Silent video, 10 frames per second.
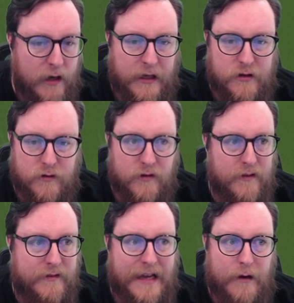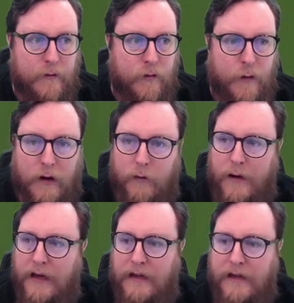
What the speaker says: Mikey Johnson's down as well, man.